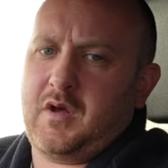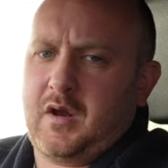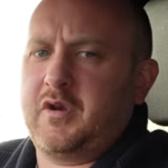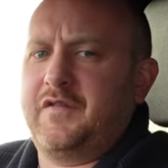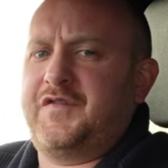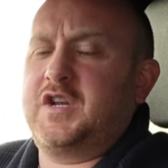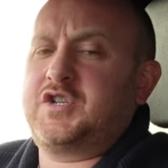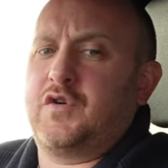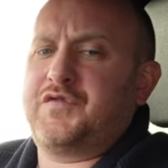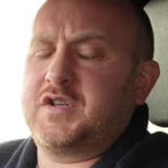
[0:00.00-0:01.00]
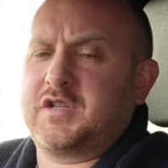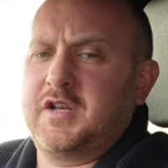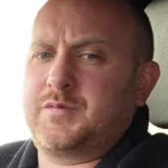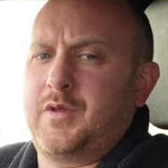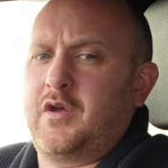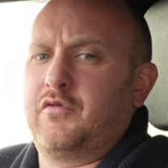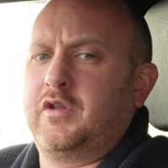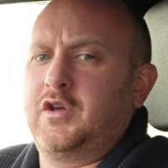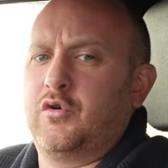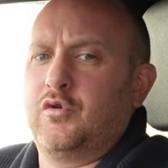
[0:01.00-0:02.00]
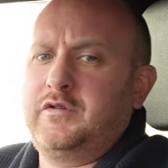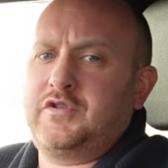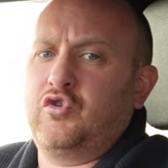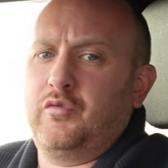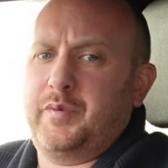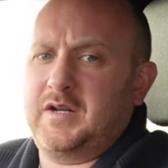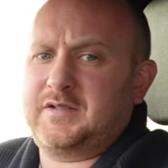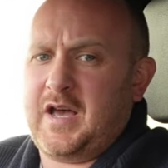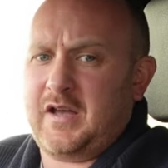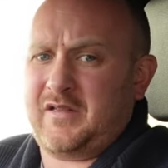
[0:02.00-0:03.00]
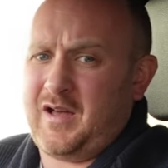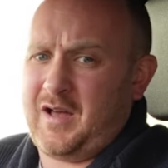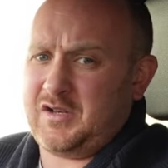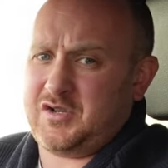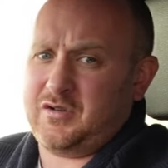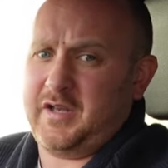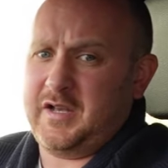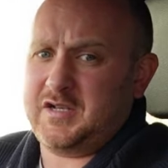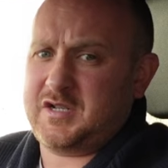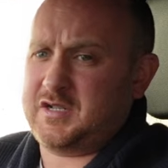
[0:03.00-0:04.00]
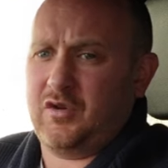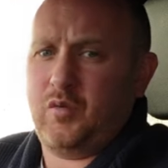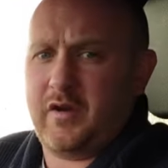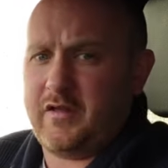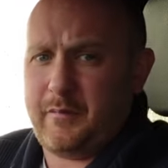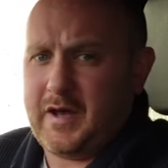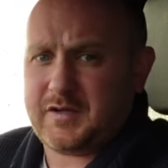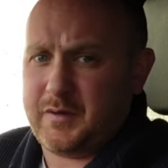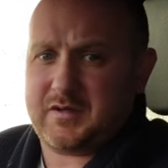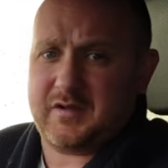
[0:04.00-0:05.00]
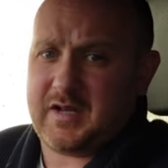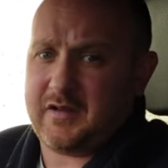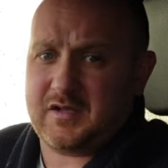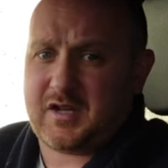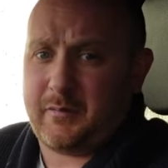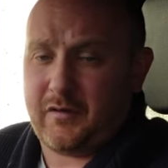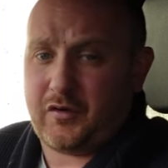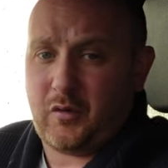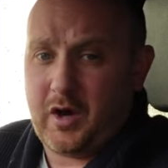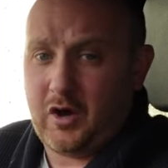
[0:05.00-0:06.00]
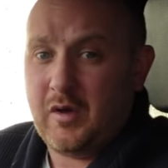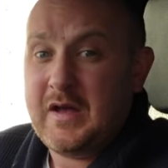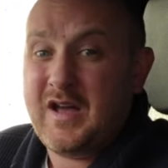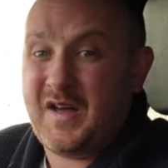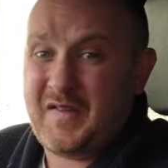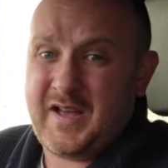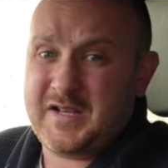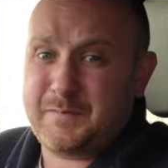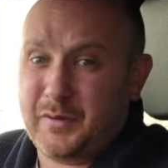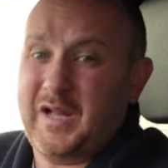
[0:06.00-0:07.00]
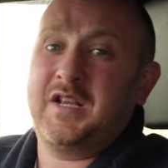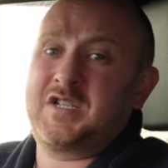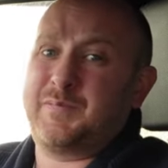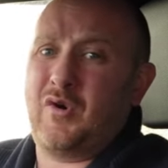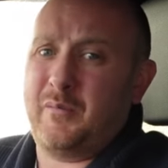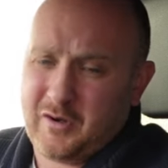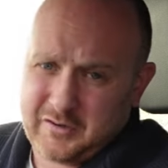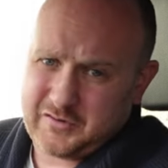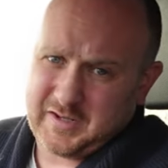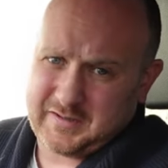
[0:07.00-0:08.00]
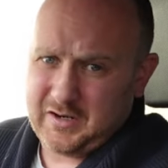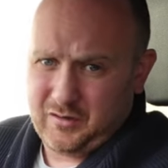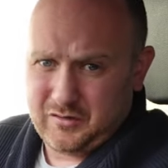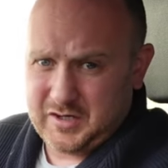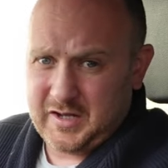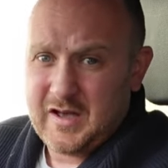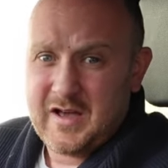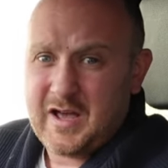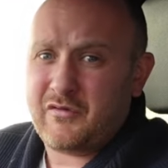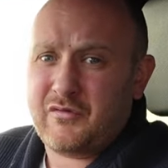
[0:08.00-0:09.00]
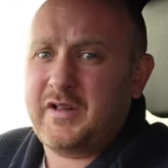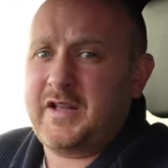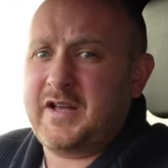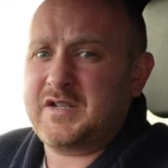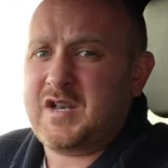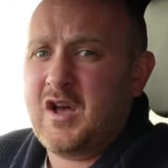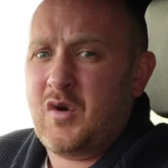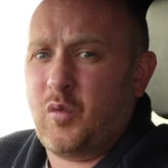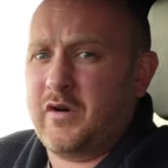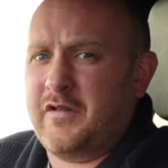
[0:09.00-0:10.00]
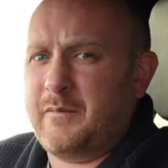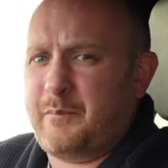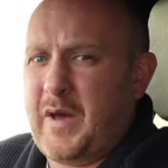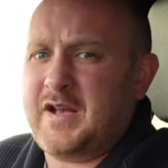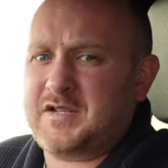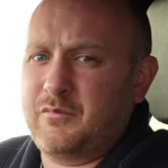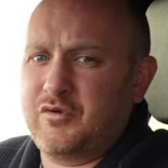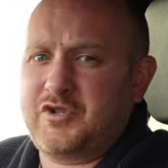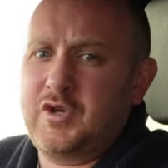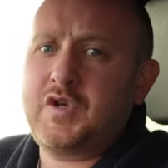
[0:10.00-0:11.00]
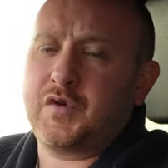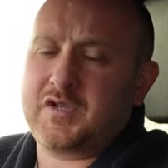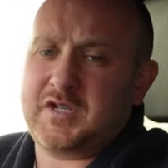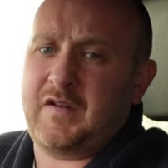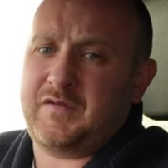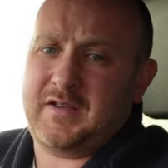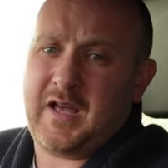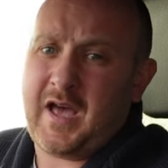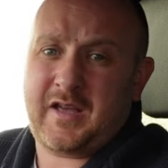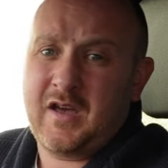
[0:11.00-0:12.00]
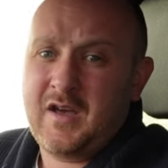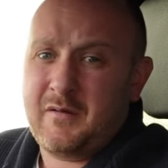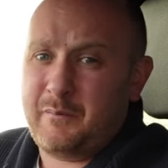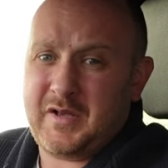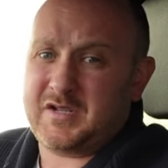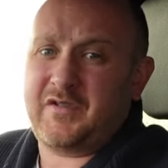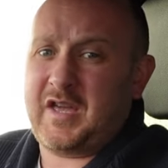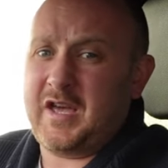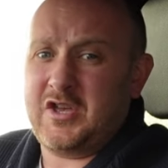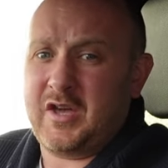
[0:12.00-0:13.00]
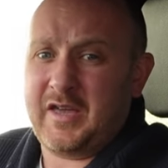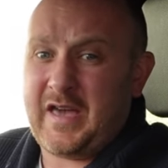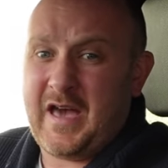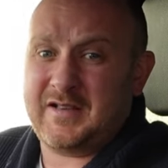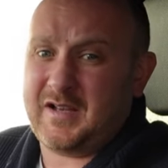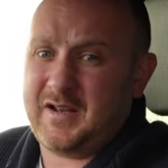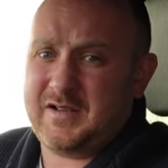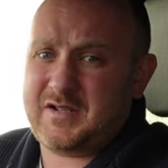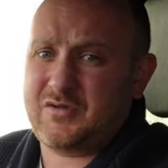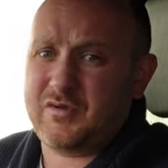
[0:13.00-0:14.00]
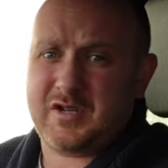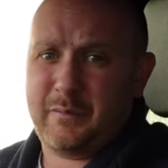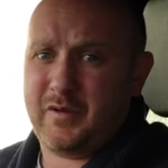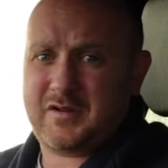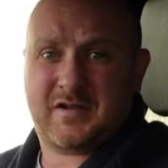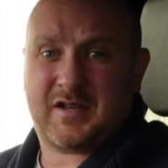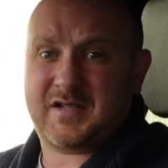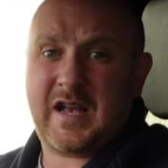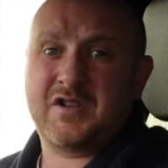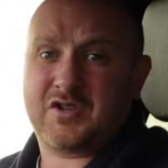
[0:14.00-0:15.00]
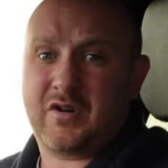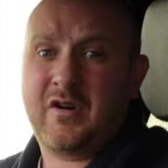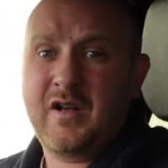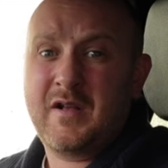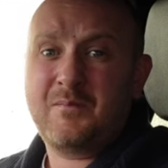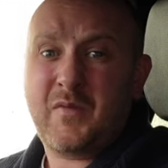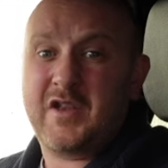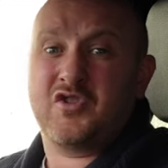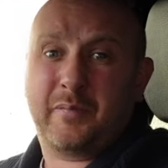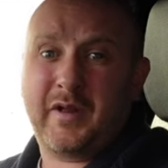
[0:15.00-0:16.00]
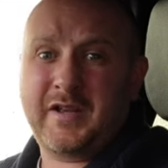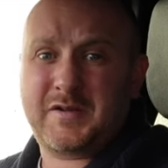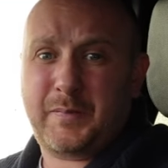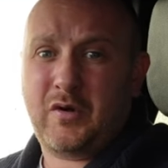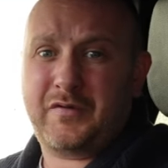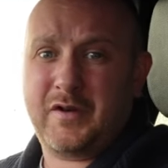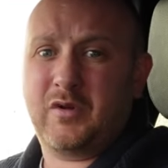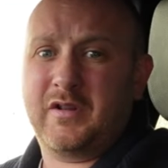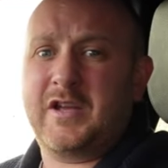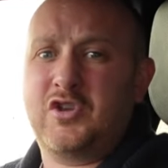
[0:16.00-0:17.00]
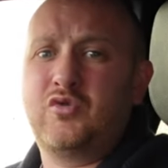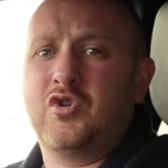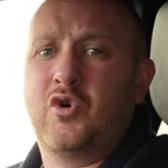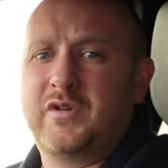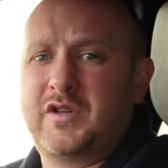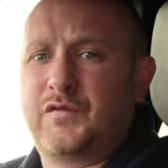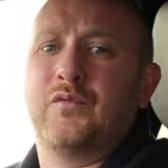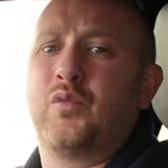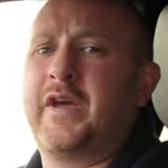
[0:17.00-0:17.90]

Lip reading: And I'm gonna finish off this list with a really old school bit of tech that actually is still one of the best bits of tech that's come out for a while, and that is blind spot monitoring technology. It really is one of the best and most useful safety tech bits of kit you can get. And it's so simple, it's just a sensor in your blind spot that will let you know in different